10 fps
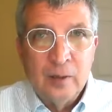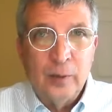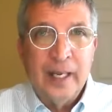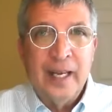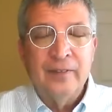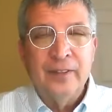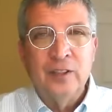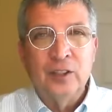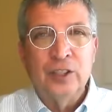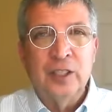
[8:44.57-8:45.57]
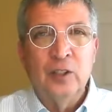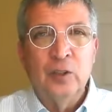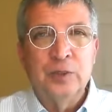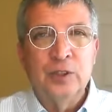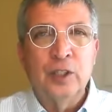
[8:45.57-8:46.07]
we have in nursing
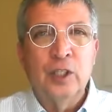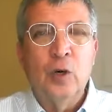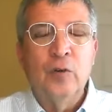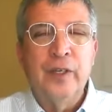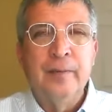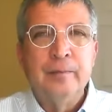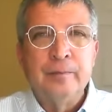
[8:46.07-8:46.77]
homes due to COVID.